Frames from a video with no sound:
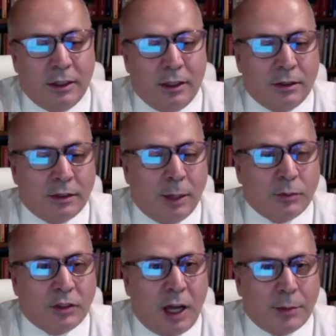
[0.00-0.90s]
Some
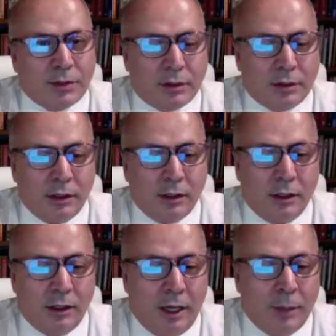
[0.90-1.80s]
jobs
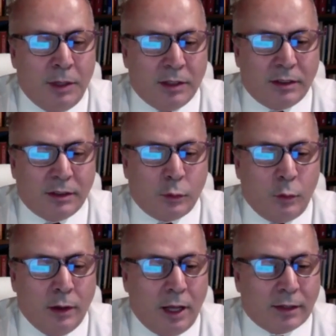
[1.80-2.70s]
and business will
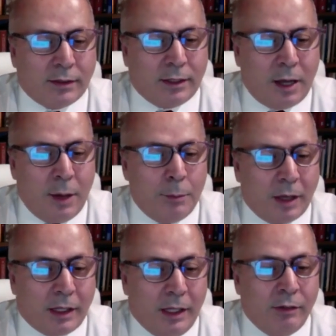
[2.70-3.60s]
not come back
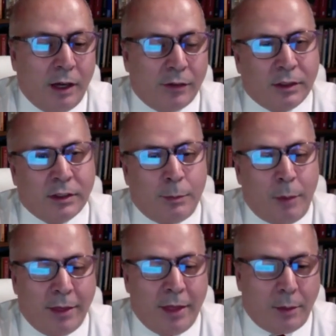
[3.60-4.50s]
even after the
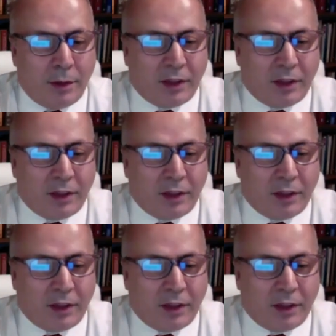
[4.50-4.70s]
pandemic.